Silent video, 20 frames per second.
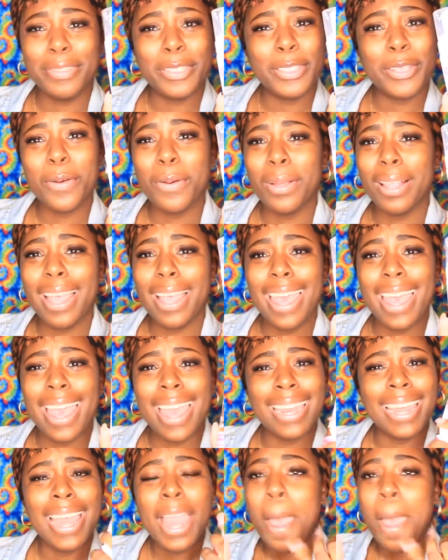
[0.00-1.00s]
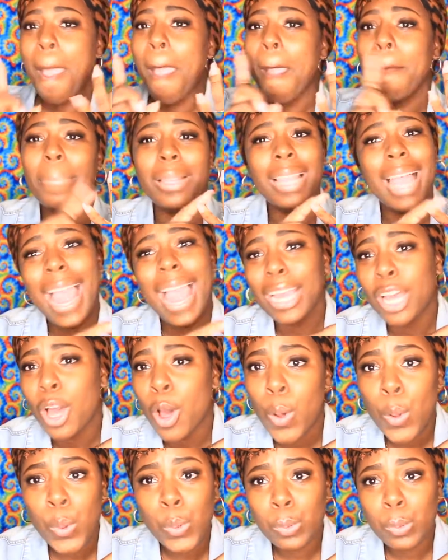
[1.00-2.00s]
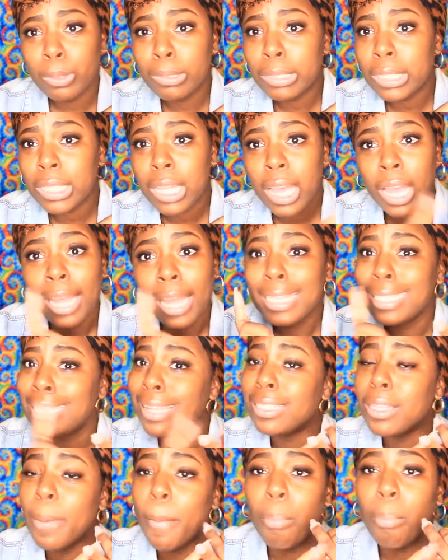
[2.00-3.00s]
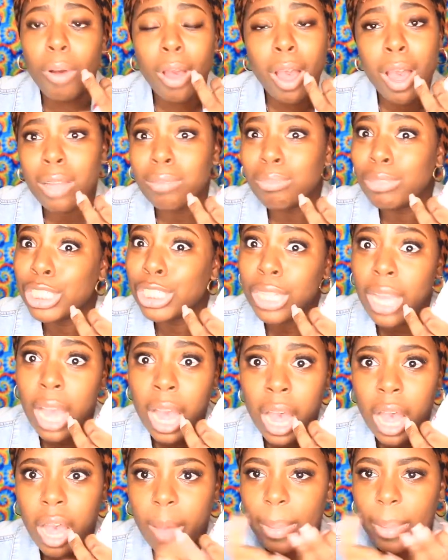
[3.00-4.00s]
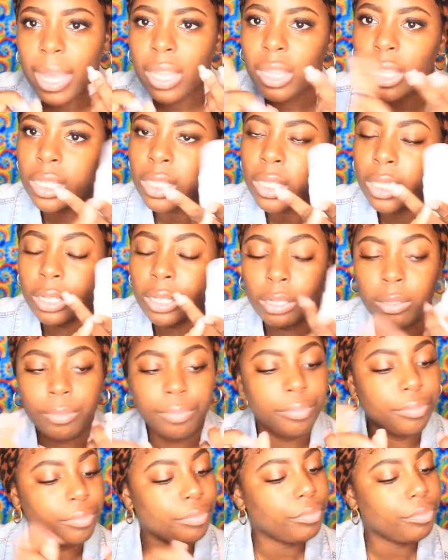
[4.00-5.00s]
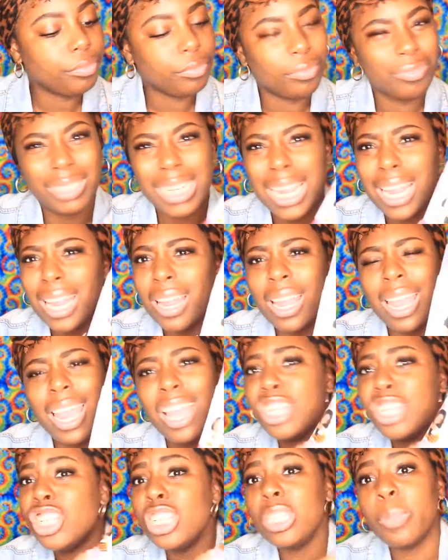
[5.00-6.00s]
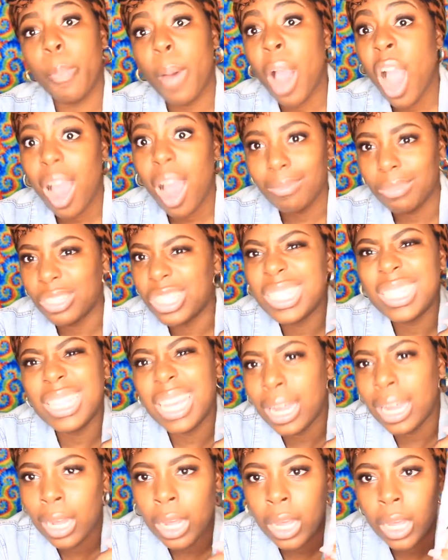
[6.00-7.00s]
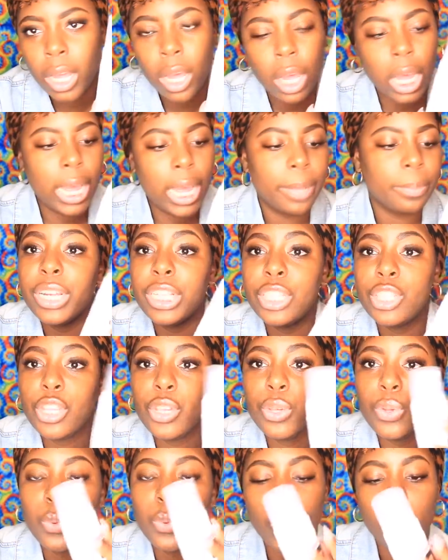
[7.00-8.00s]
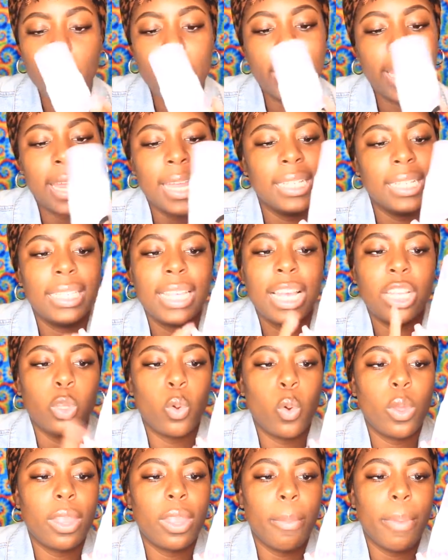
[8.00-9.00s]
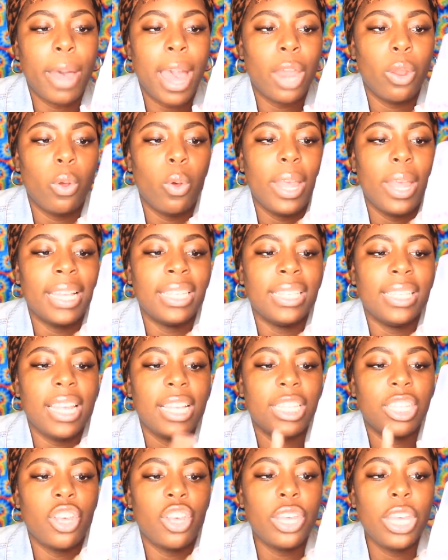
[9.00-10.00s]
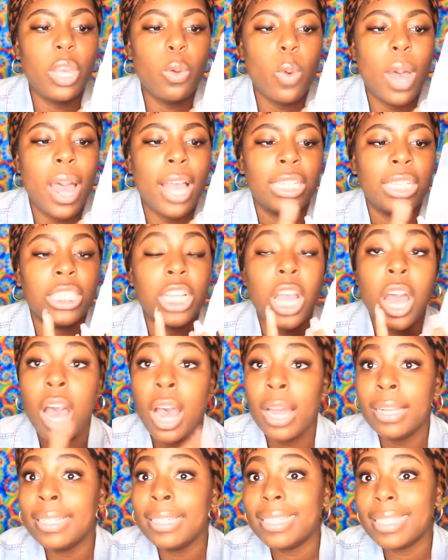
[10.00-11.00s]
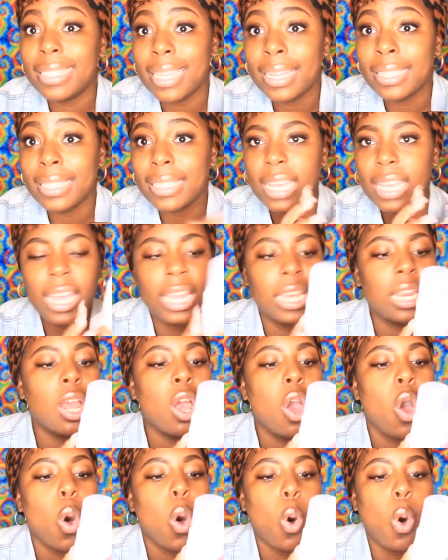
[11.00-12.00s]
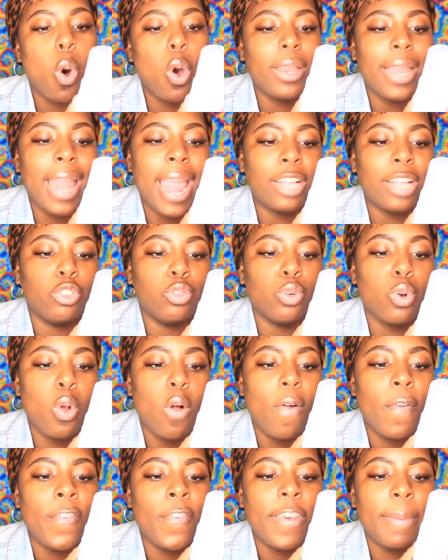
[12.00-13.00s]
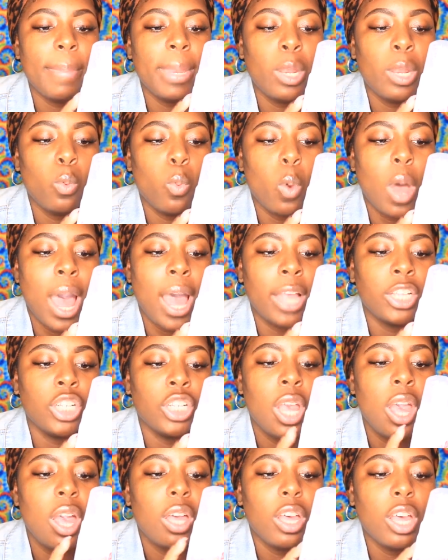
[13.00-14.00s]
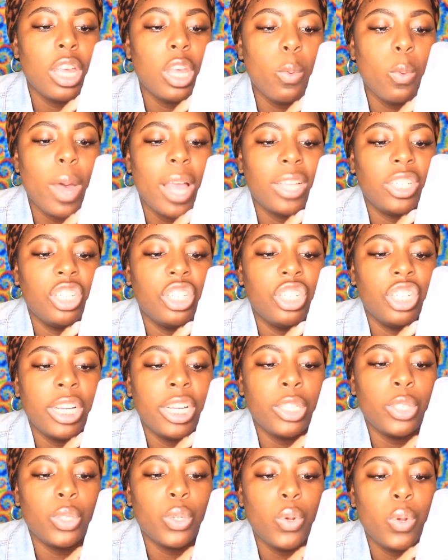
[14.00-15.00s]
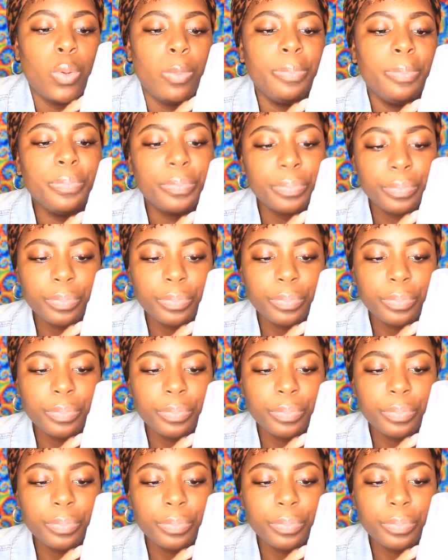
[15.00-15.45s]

so glad. Black owns, does a bomb job, and listen, it's just bomb just get it okay Read to you what it says on the bottle it says cookie wash unscented all natural feminine wash cookie wash is gentle